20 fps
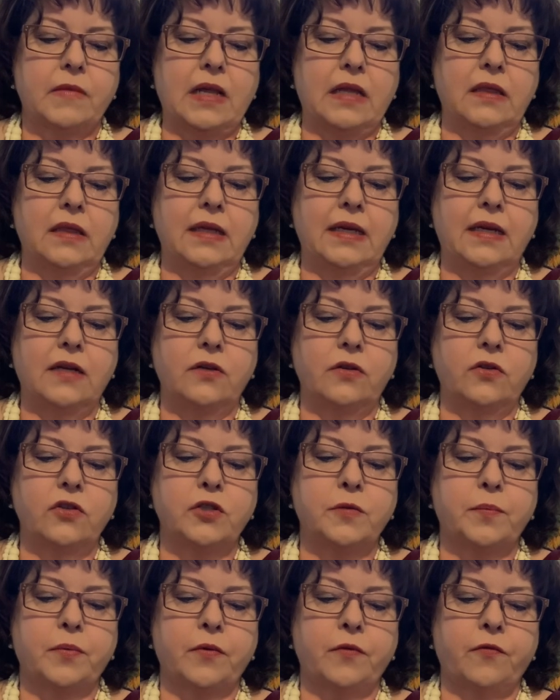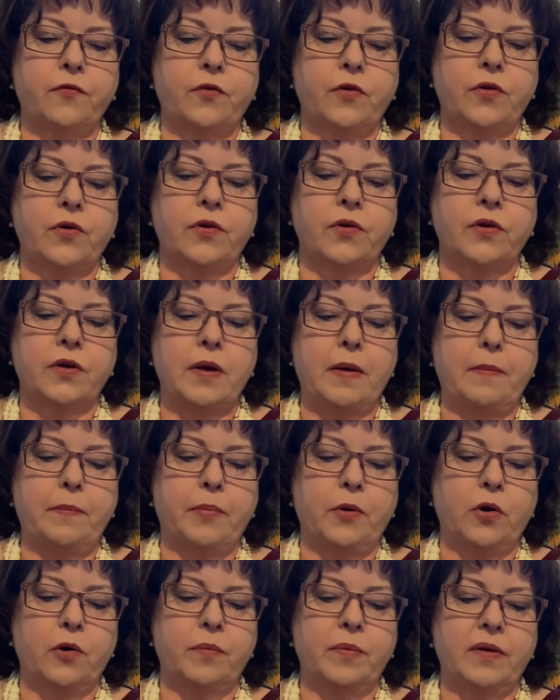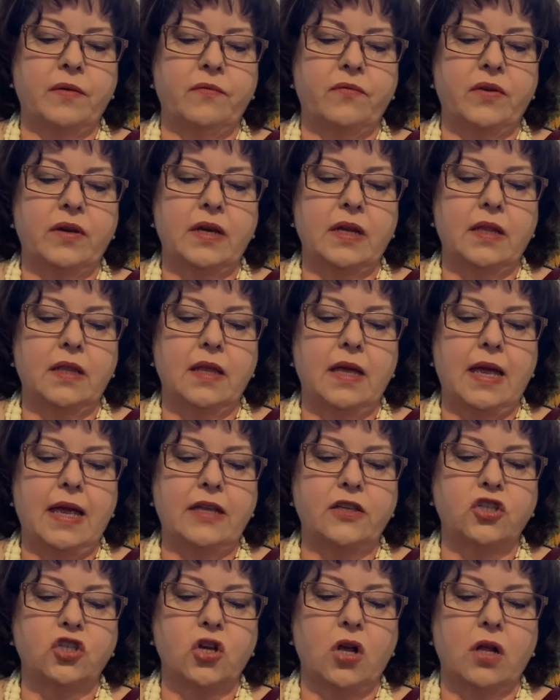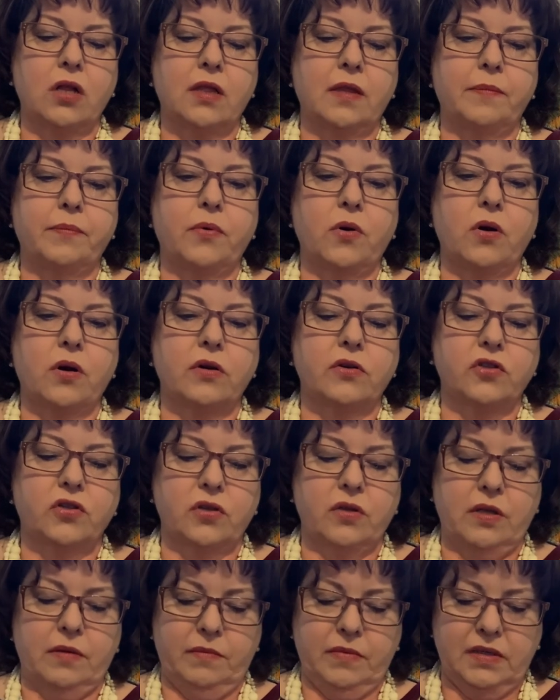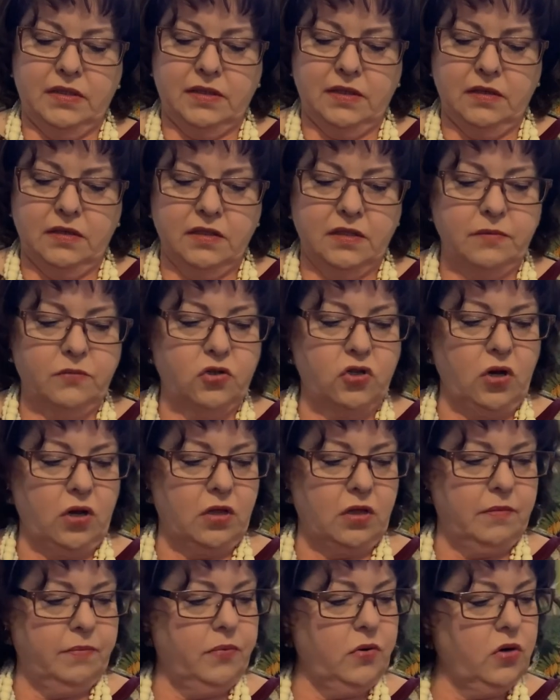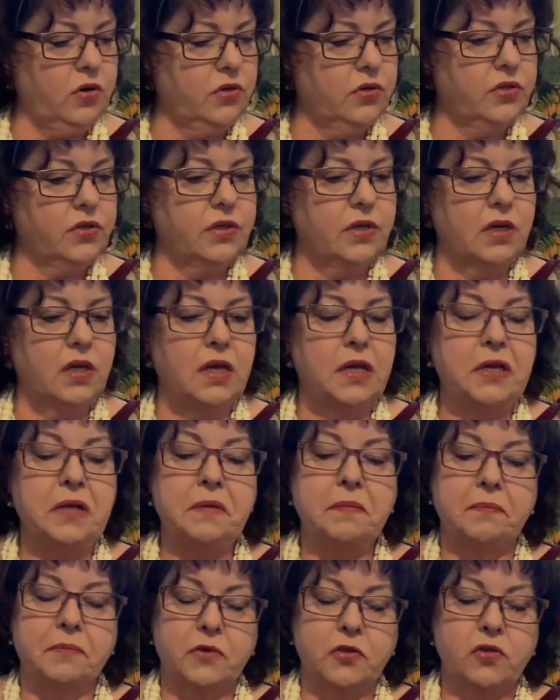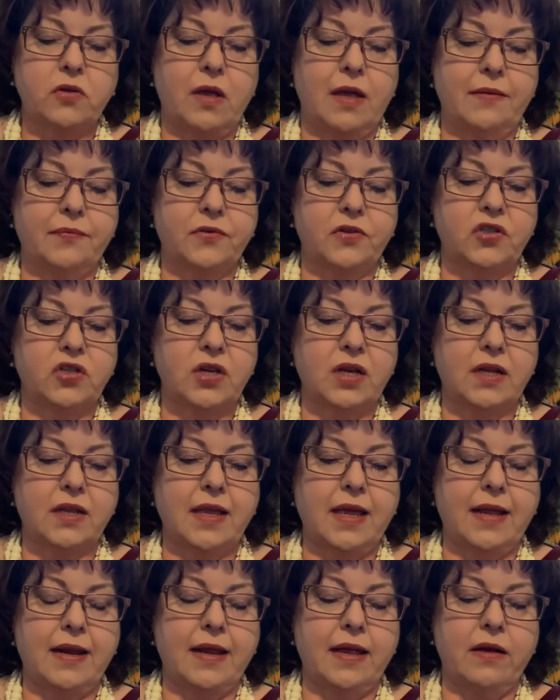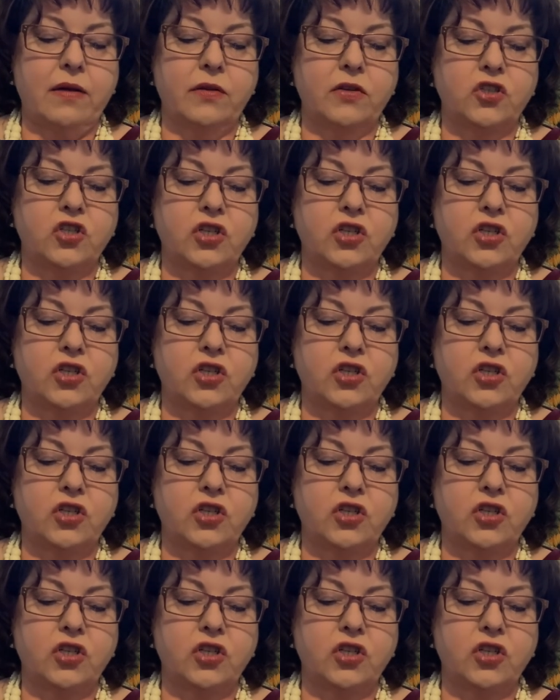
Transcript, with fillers: Lidl's preferred bourbon, vanilla, and chocolate bar. So they must sell some chocolate bars. So I'll have to check that out.